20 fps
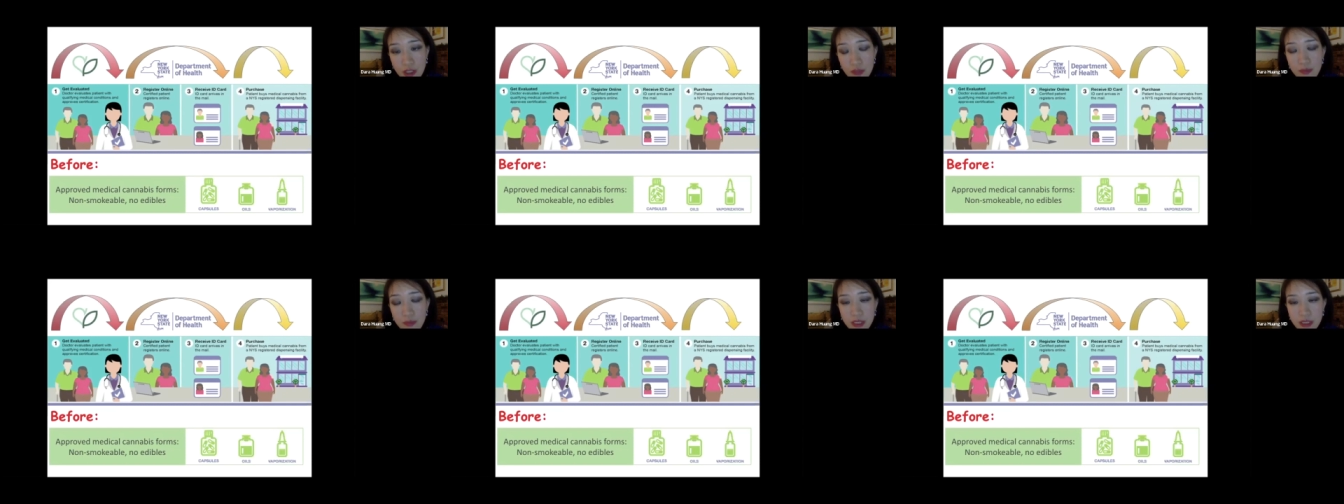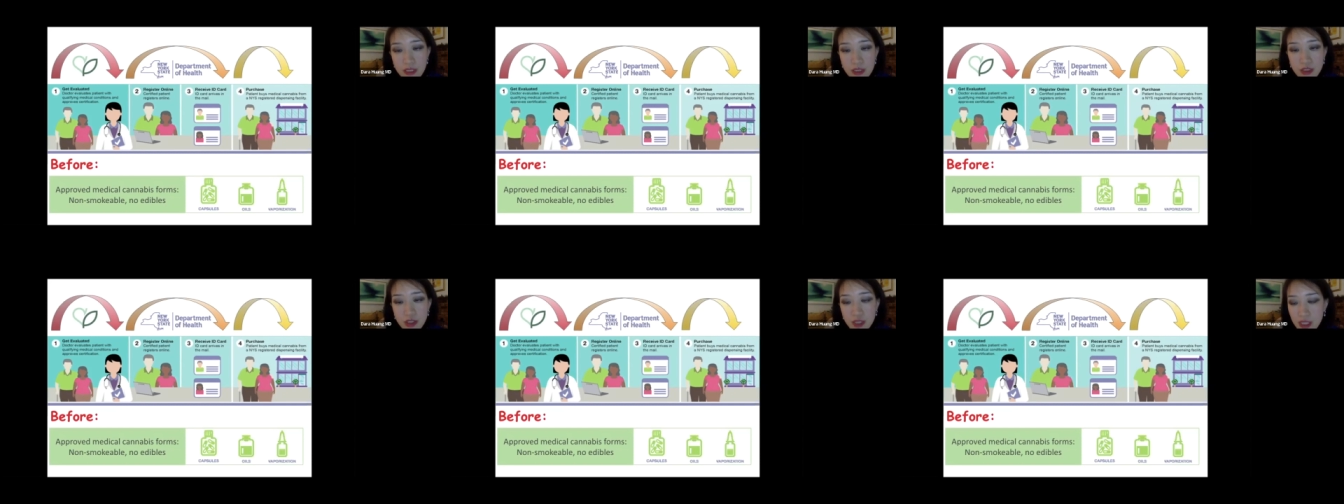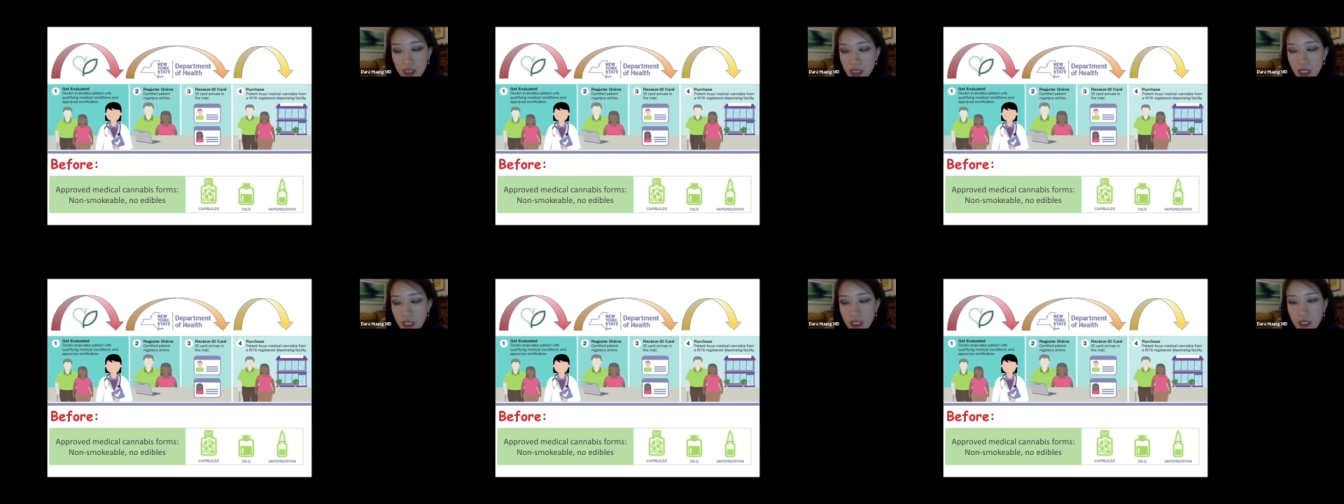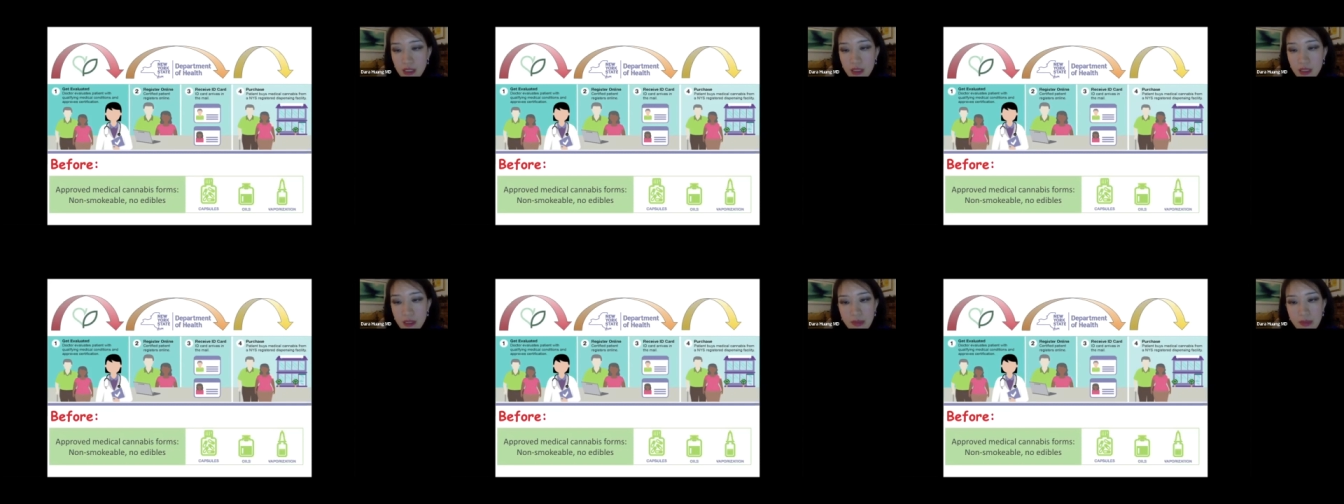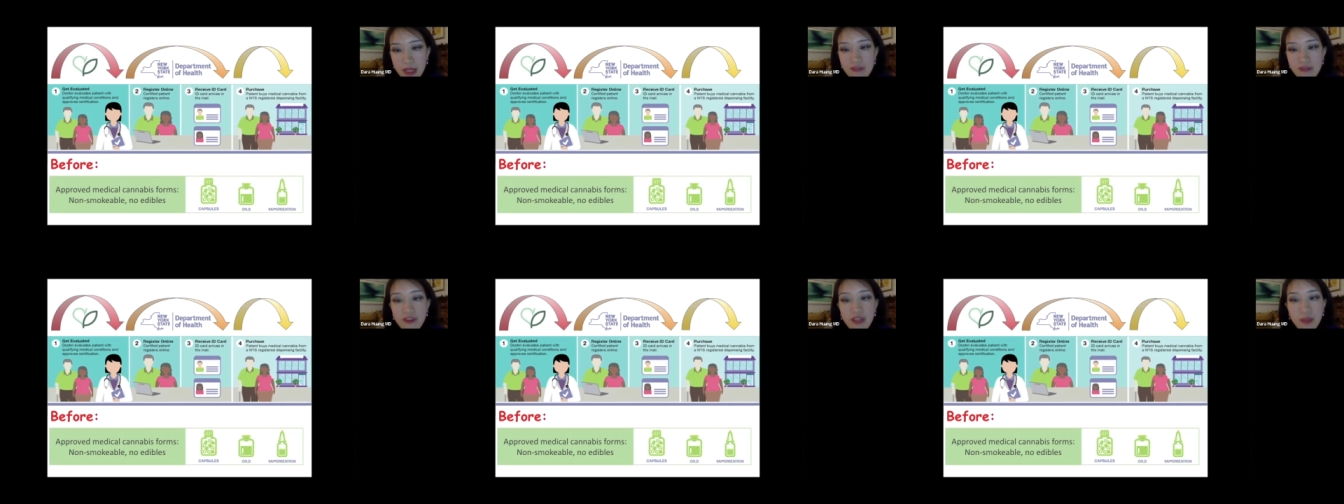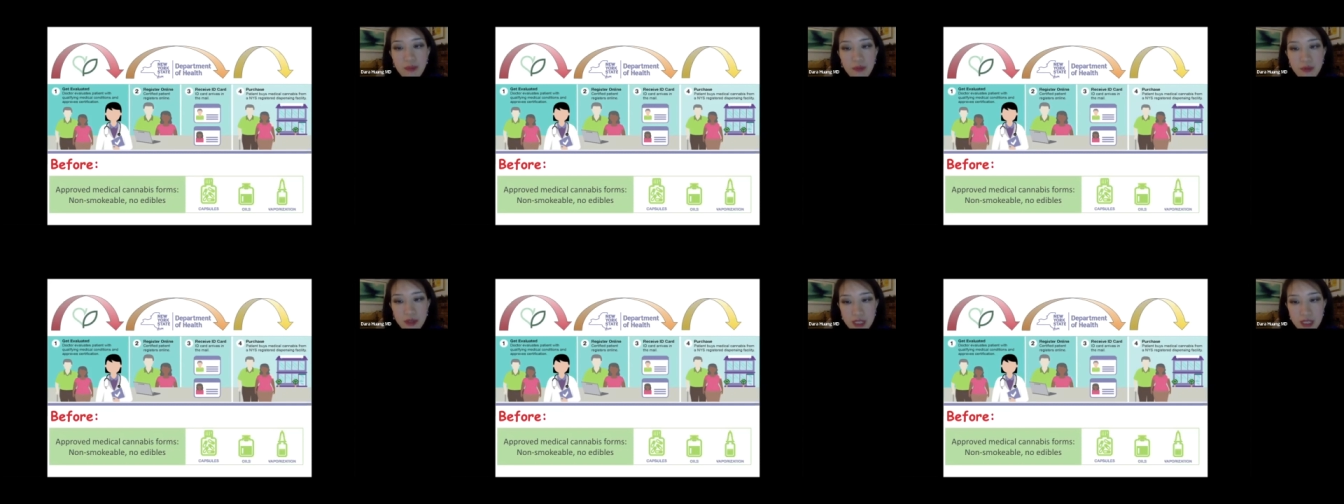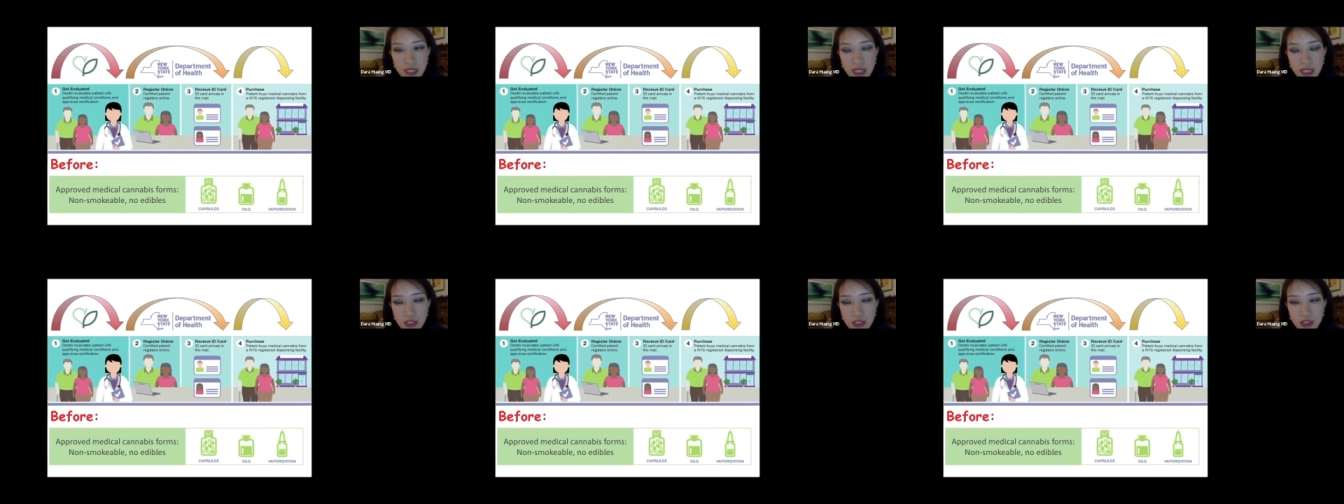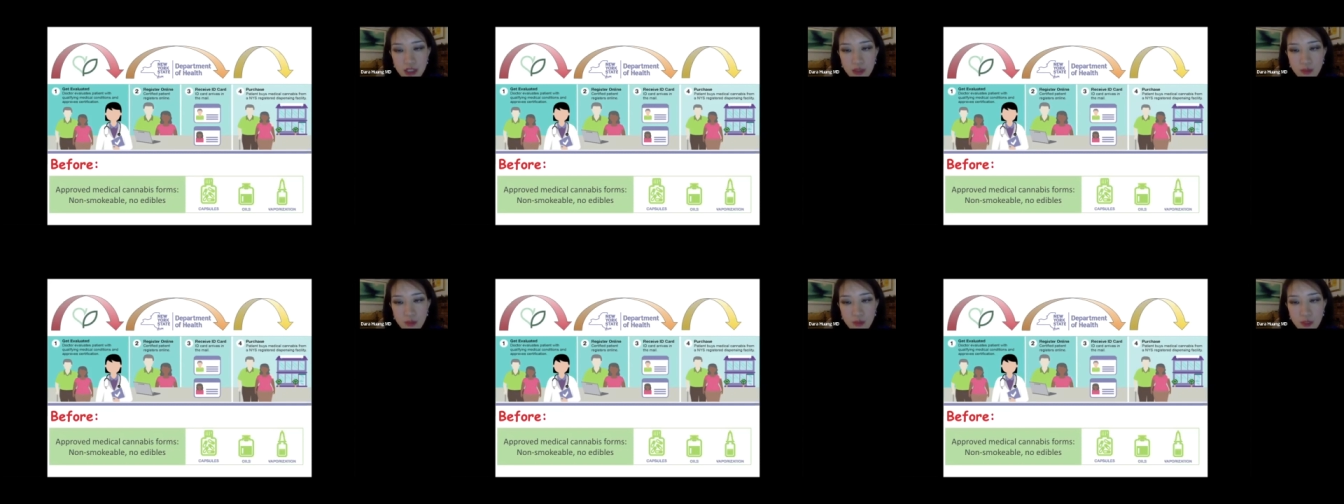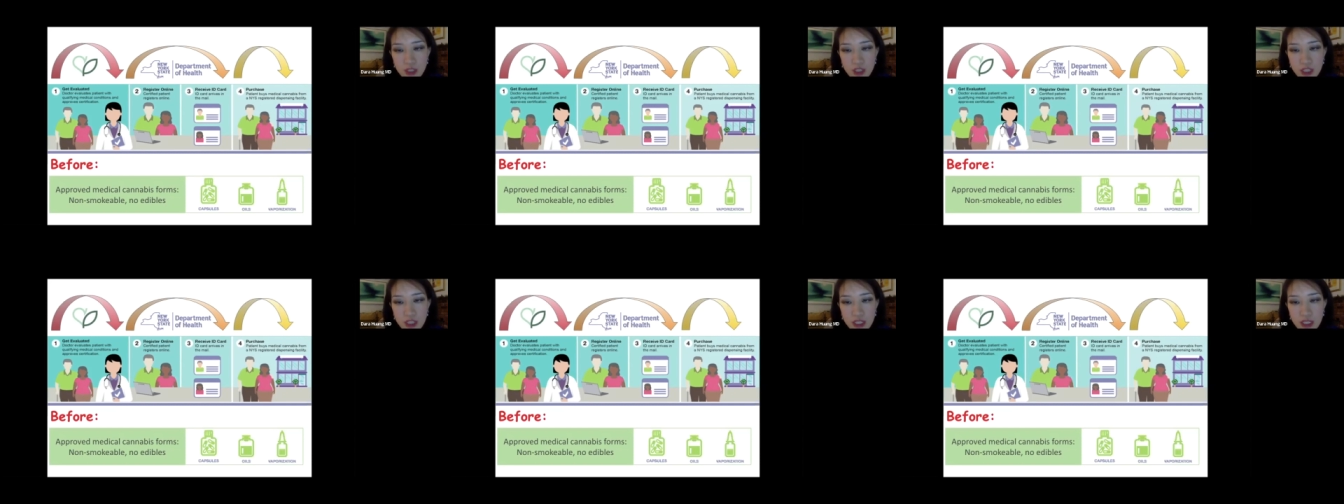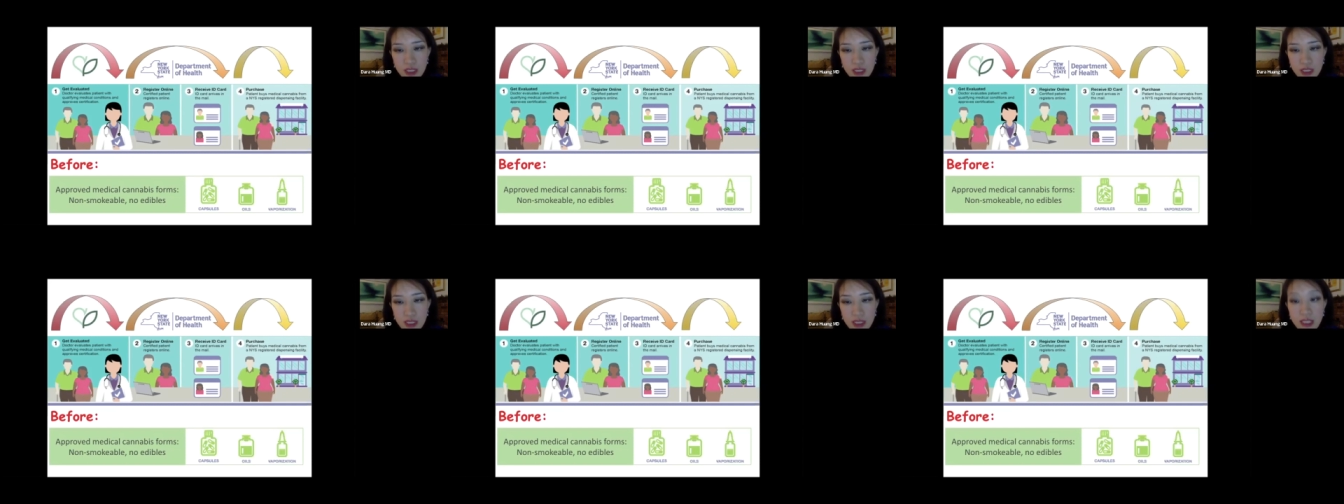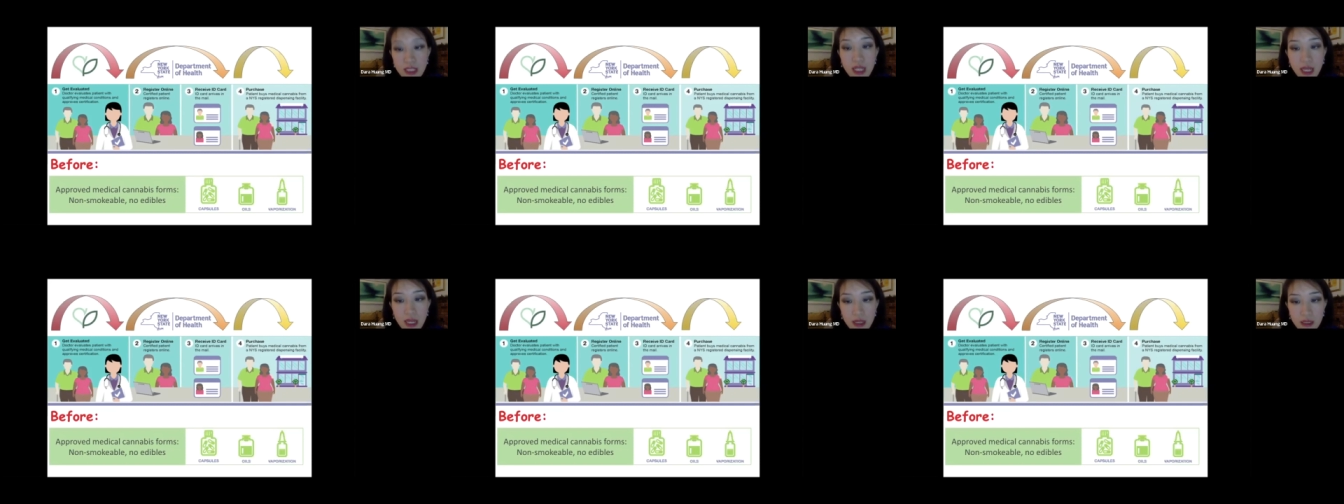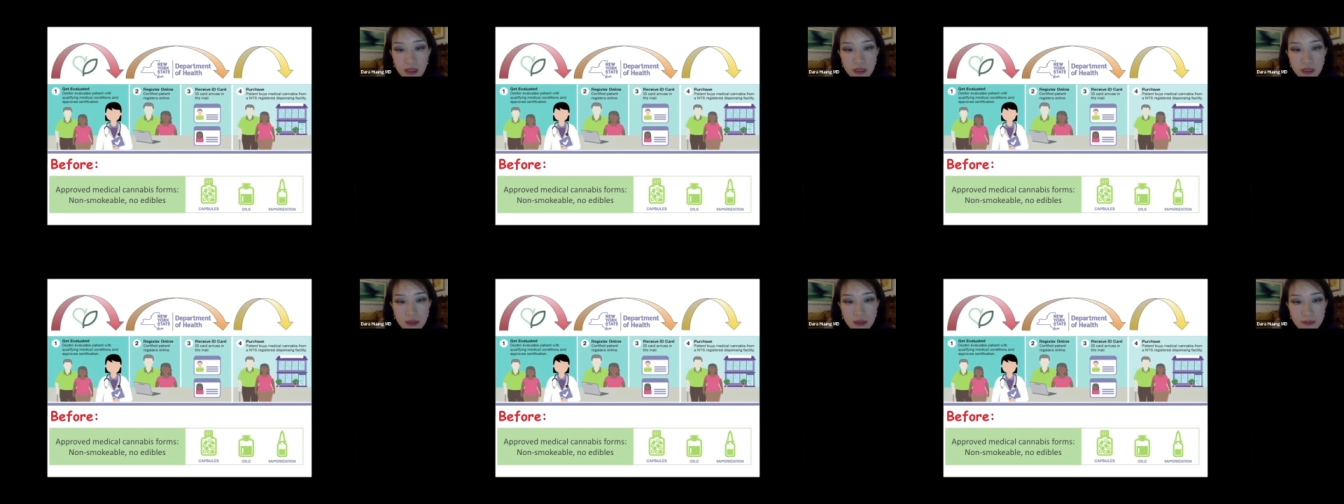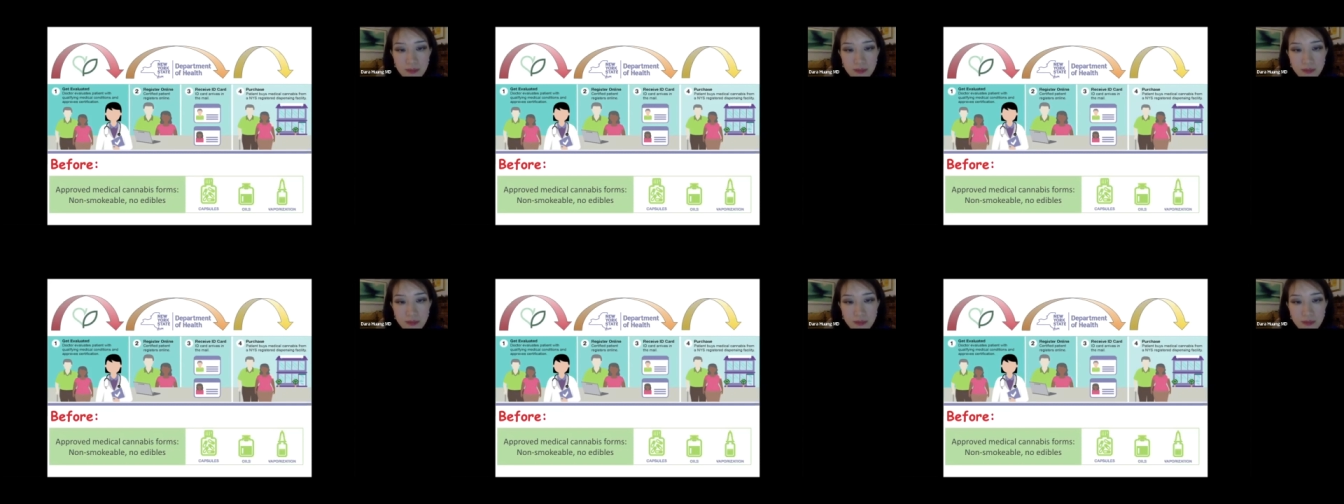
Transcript: you put under the tongue, and vaporization, which is inhaled.